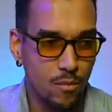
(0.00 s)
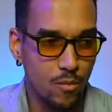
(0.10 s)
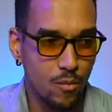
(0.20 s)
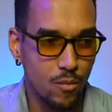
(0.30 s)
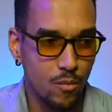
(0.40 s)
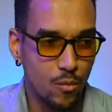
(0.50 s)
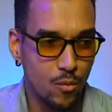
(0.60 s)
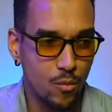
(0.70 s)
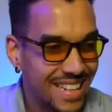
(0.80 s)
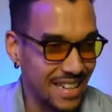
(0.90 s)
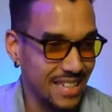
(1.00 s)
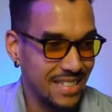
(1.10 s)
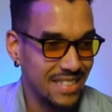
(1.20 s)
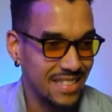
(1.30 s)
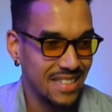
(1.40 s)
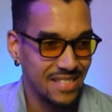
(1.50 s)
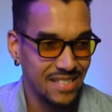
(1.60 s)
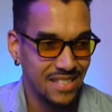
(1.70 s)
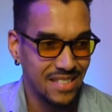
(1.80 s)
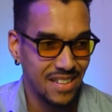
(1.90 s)
realistically,
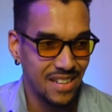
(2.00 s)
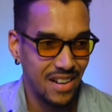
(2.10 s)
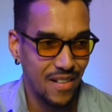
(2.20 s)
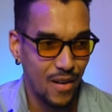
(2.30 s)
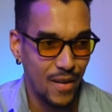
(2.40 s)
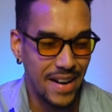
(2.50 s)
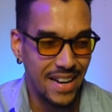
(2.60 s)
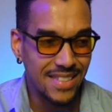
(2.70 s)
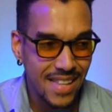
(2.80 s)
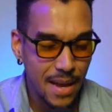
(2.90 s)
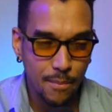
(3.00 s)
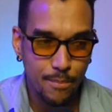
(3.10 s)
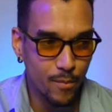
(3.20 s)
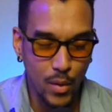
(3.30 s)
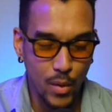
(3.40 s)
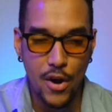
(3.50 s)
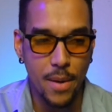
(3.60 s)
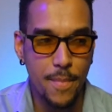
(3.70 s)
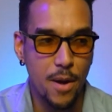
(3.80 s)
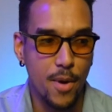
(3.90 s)
all right, let's say we are in
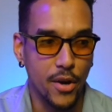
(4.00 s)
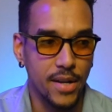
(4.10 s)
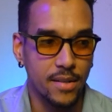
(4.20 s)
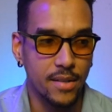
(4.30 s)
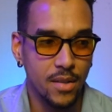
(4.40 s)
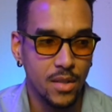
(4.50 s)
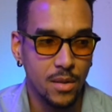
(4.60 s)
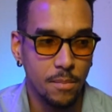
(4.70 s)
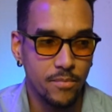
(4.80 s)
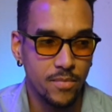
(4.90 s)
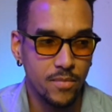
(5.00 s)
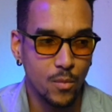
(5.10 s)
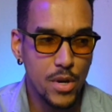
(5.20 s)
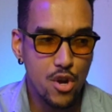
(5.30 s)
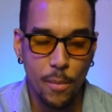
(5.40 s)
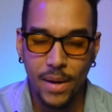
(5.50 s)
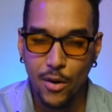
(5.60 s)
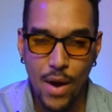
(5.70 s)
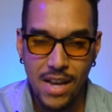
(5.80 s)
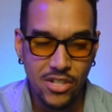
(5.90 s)
a bear market. We normally
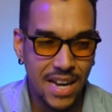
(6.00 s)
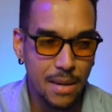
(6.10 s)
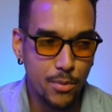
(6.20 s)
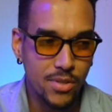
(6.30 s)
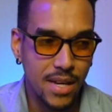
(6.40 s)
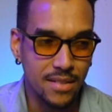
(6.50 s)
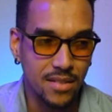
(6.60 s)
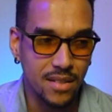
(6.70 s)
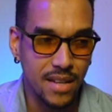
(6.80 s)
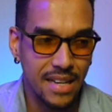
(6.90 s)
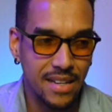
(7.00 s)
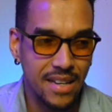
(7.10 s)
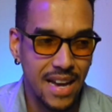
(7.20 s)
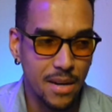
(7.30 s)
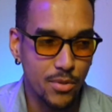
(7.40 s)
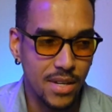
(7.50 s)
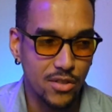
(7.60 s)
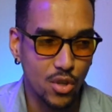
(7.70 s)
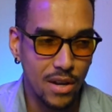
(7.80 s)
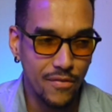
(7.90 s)
crash 80%, 80 to 90%.
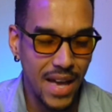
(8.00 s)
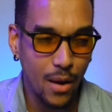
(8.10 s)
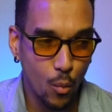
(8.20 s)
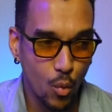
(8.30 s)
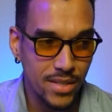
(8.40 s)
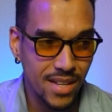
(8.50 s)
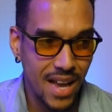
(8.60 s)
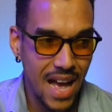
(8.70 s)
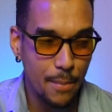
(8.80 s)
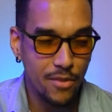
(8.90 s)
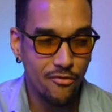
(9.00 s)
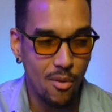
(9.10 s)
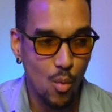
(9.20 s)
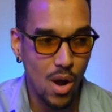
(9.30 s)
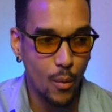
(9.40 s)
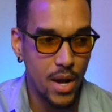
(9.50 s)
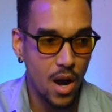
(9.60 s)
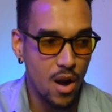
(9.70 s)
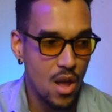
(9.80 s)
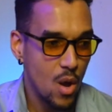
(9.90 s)
So if that was to happen from where we
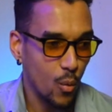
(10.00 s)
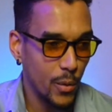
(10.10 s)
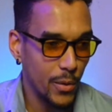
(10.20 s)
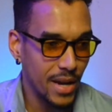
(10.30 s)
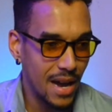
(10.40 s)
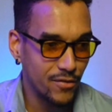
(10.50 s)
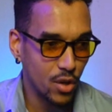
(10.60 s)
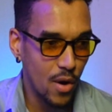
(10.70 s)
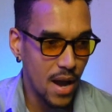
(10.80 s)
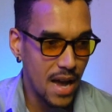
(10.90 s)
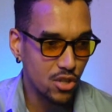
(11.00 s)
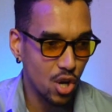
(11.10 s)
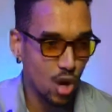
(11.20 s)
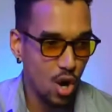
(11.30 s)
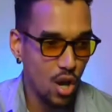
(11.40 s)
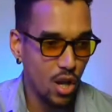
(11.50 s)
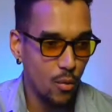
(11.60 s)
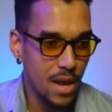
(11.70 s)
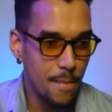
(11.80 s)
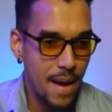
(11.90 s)
are, we would have to crash all the
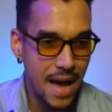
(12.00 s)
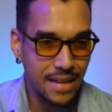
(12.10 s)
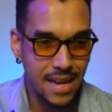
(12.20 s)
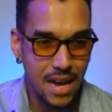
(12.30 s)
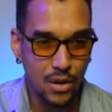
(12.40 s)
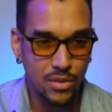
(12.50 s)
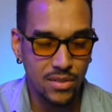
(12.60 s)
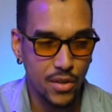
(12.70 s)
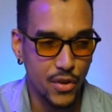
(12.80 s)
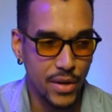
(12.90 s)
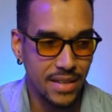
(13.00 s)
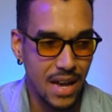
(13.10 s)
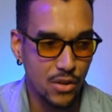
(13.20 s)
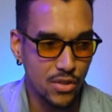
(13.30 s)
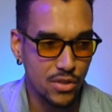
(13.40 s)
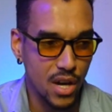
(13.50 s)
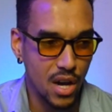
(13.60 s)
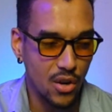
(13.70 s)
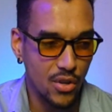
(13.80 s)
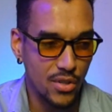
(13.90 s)
way back down to
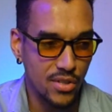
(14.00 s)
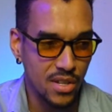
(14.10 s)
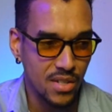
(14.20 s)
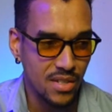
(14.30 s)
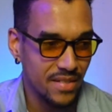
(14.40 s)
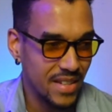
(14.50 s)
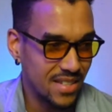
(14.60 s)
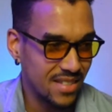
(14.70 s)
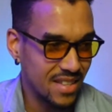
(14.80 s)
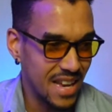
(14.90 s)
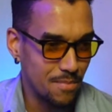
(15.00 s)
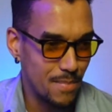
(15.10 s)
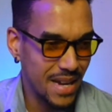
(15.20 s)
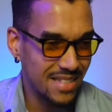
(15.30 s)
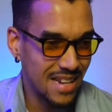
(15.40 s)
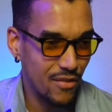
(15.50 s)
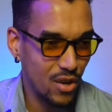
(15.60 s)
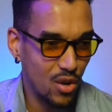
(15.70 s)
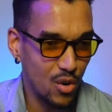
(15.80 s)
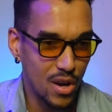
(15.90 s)
$30,000. This is the next biggest
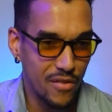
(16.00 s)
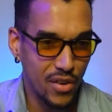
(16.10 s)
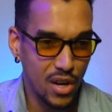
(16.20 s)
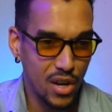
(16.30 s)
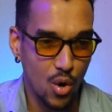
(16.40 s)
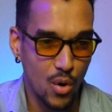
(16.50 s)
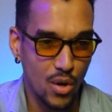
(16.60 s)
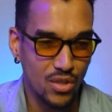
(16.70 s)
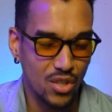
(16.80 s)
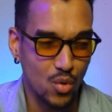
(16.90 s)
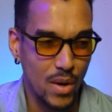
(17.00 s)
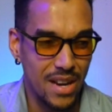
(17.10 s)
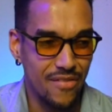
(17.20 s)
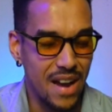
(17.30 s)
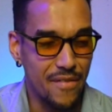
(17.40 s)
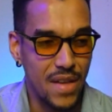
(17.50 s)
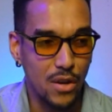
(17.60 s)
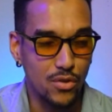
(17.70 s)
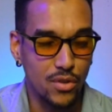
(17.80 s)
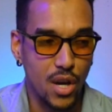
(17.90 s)
level, or even lower to
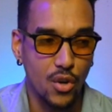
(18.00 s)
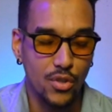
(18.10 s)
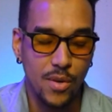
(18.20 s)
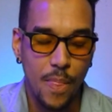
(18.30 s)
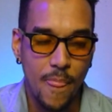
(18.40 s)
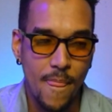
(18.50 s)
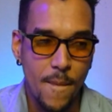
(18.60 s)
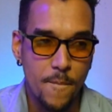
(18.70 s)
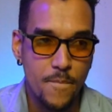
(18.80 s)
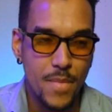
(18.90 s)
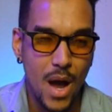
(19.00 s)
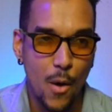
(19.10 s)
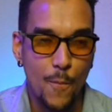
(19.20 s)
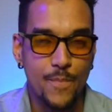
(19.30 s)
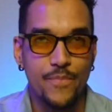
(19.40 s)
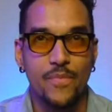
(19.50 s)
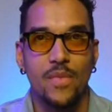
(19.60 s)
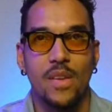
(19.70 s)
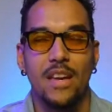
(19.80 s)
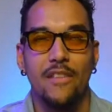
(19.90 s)
$25,000. Now,
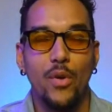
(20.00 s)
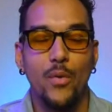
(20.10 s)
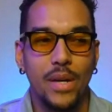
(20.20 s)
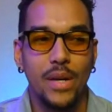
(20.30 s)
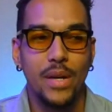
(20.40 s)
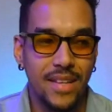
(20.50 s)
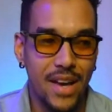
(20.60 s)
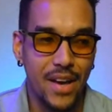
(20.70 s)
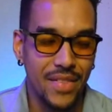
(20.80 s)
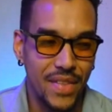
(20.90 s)
if we really sit down and